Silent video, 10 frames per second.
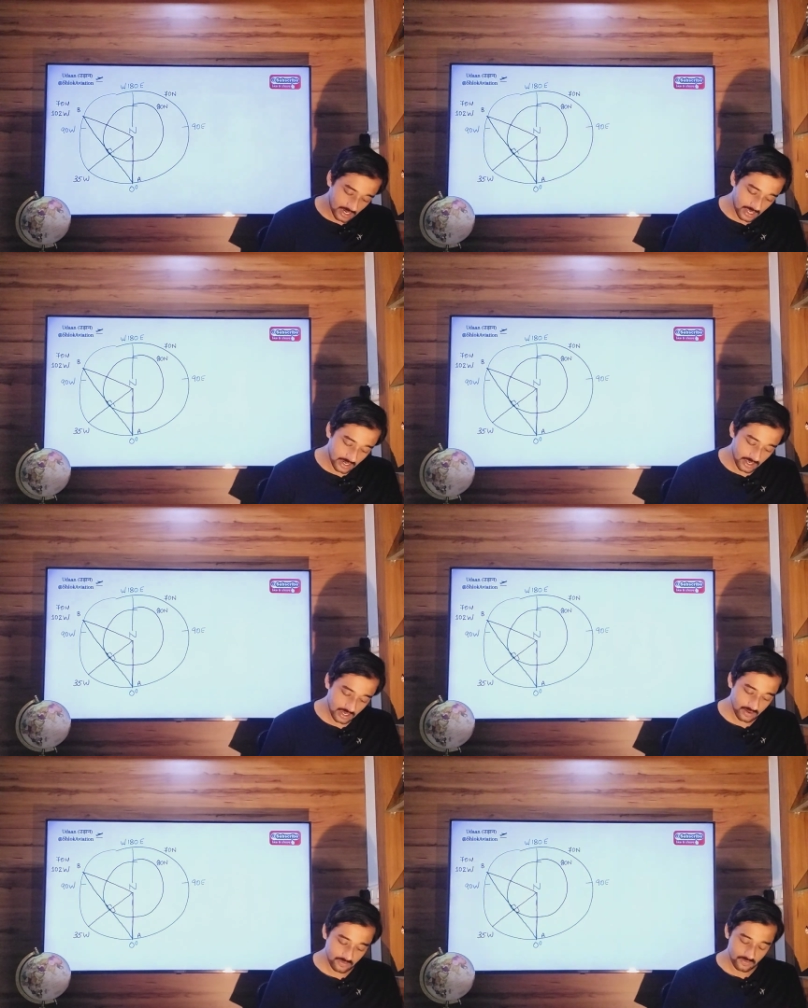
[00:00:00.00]

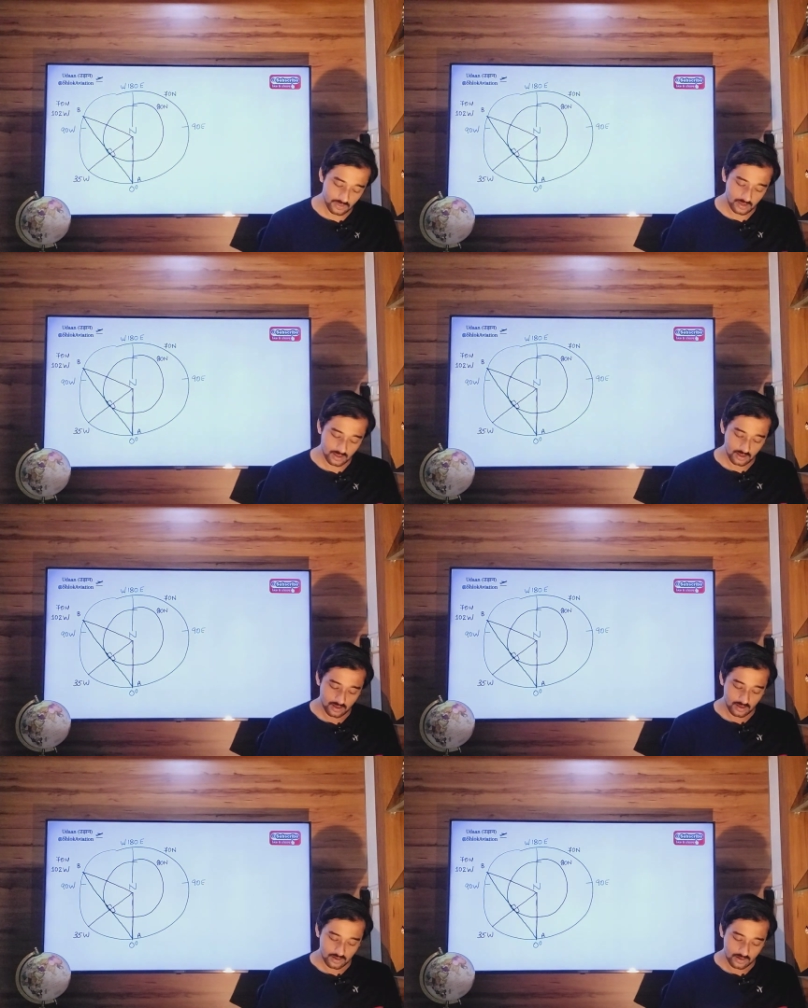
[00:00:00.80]
degree.
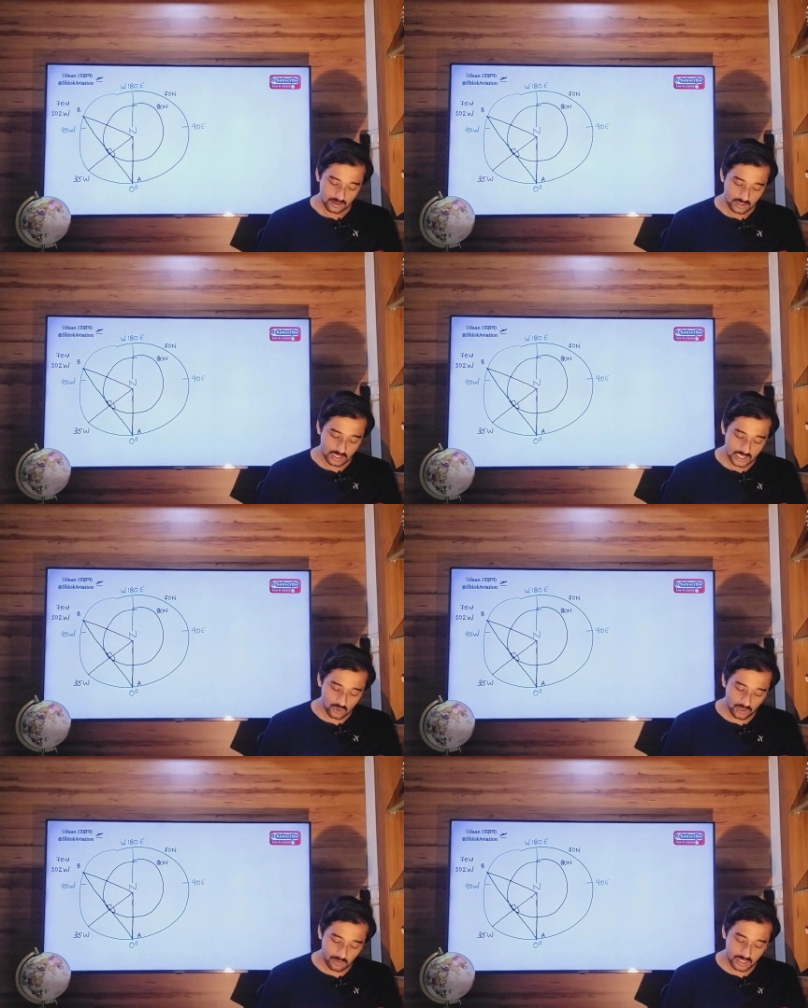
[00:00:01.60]
This
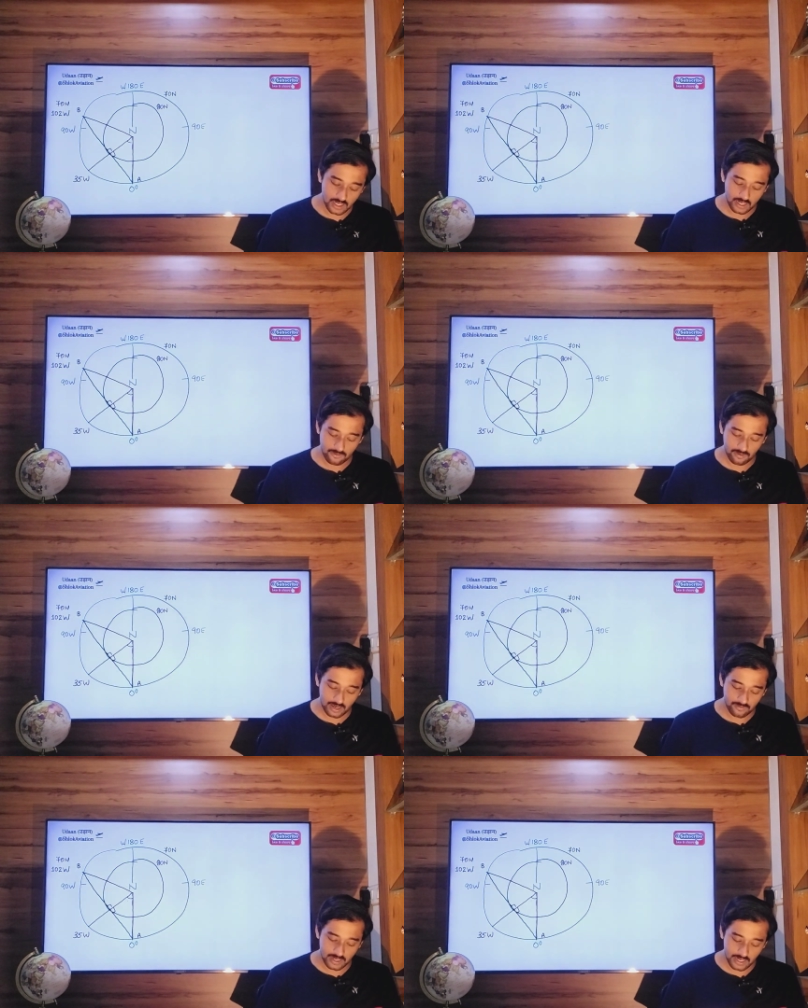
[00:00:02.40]
will be
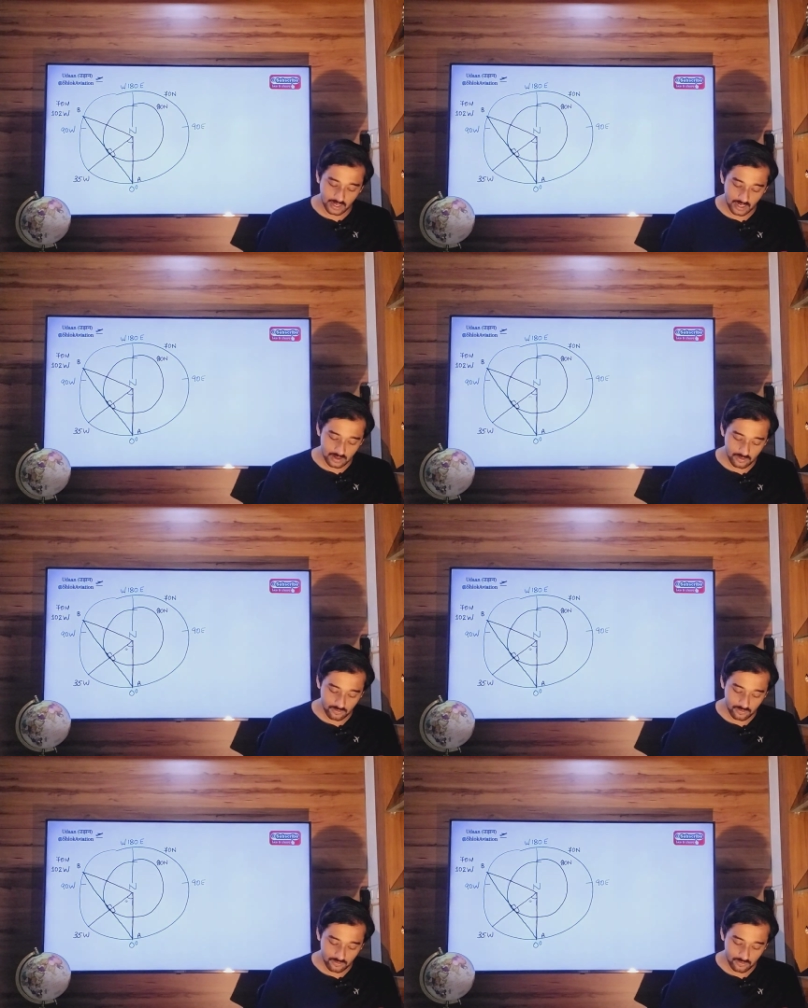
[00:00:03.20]
35 degree.